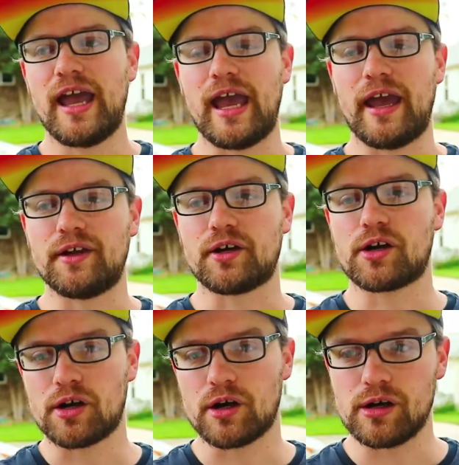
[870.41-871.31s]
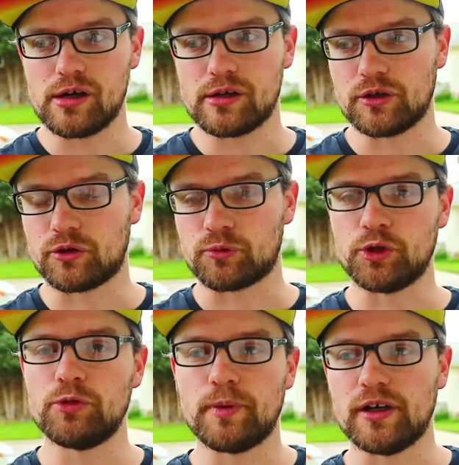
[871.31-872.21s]
and her
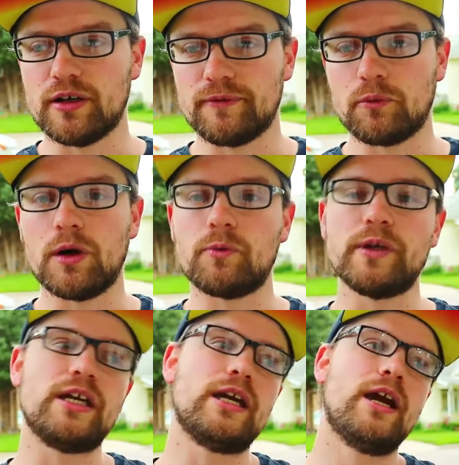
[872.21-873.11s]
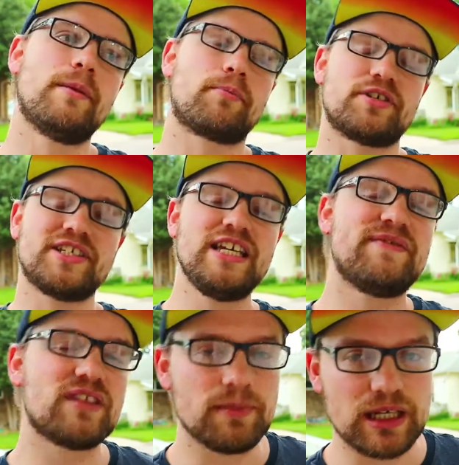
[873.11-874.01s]
group of what we
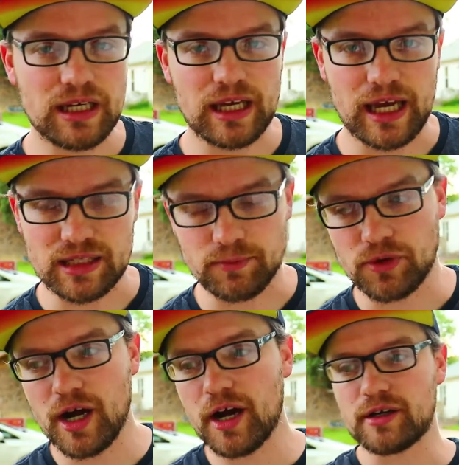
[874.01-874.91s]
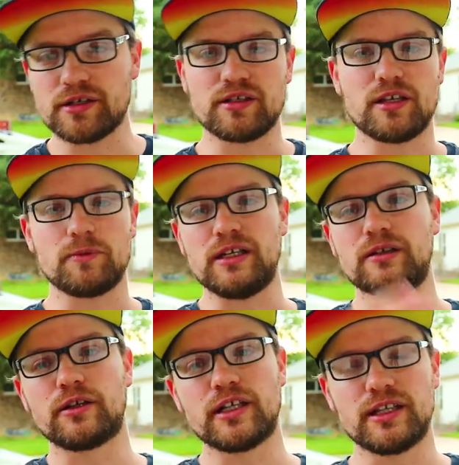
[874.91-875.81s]
perceive in the beginning as Marauders, and then we
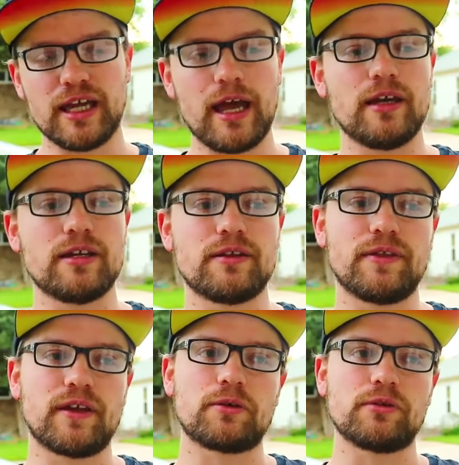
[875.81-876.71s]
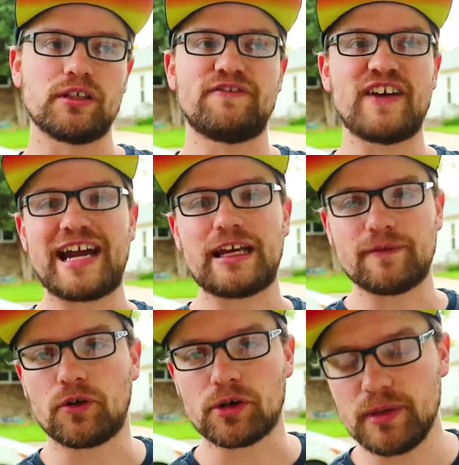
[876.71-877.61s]
learn at the end that they're really
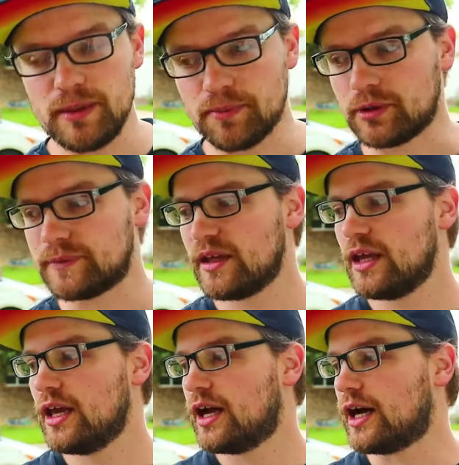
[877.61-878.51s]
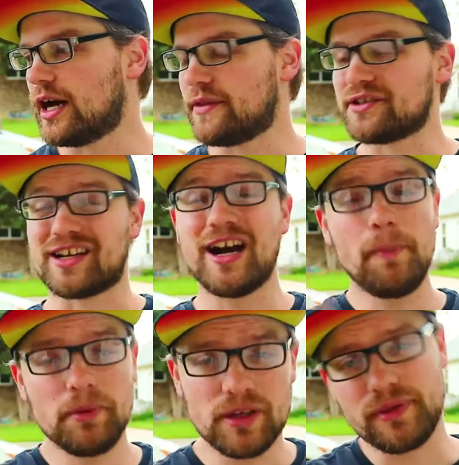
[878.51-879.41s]
fighting for people. Uh, there's a
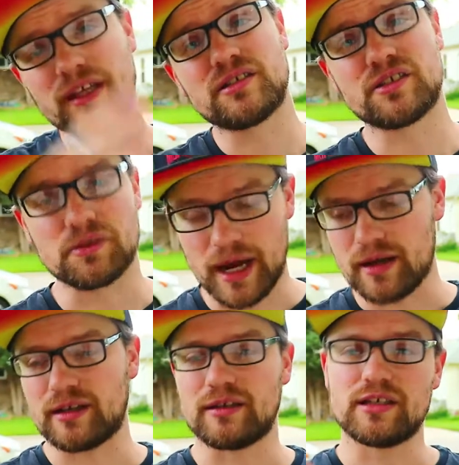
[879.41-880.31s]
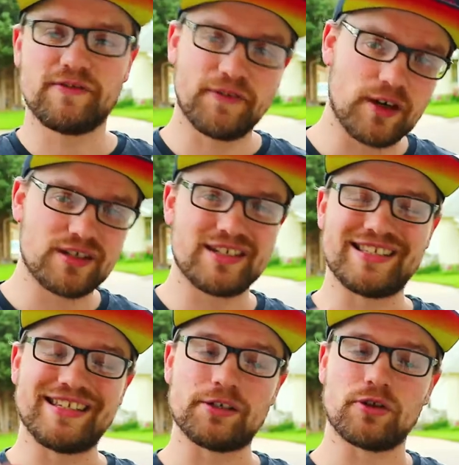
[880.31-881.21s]
couple of things surrounding this. First
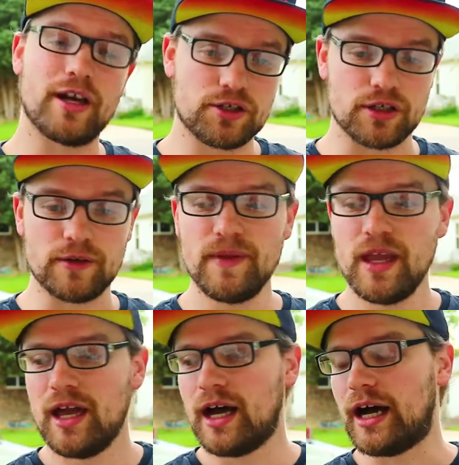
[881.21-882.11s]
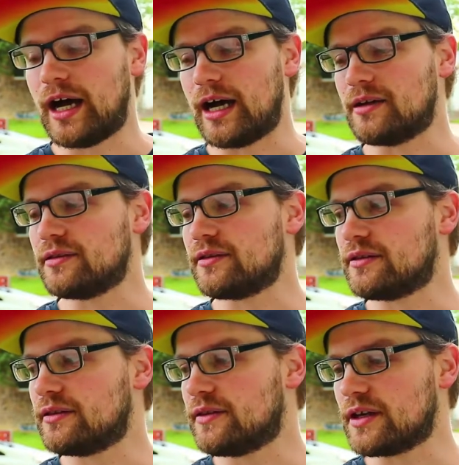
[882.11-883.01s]
is the introduction. Uh,
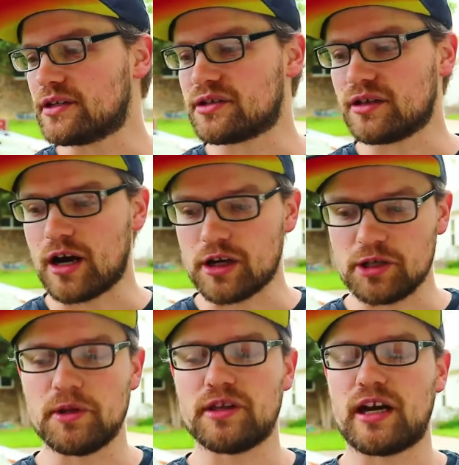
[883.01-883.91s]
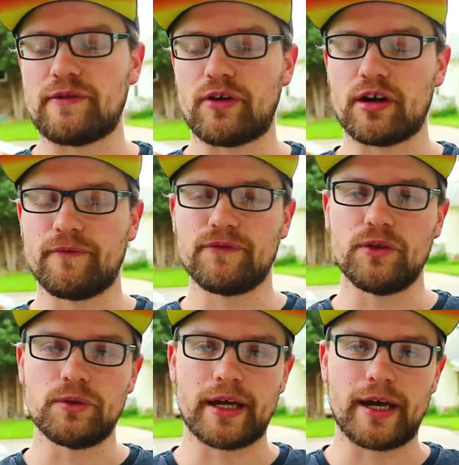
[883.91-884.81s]
there's an argument that I've heard a
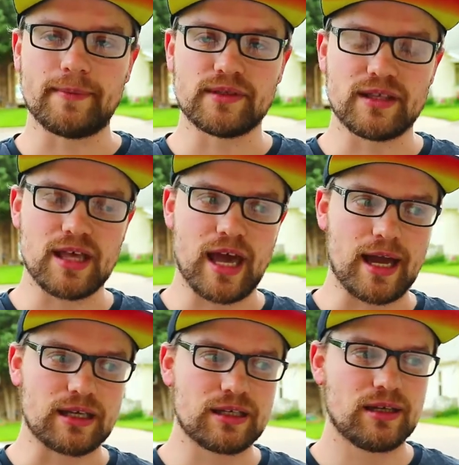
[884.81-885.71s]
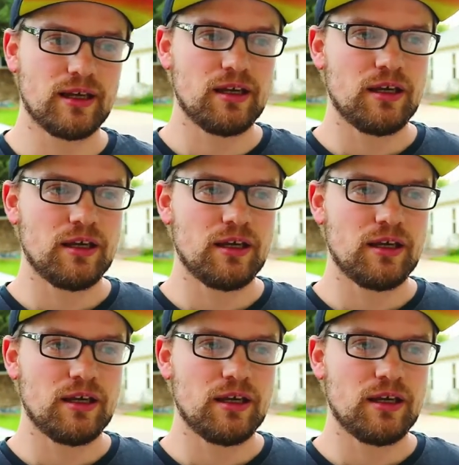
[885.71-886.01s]
few times that,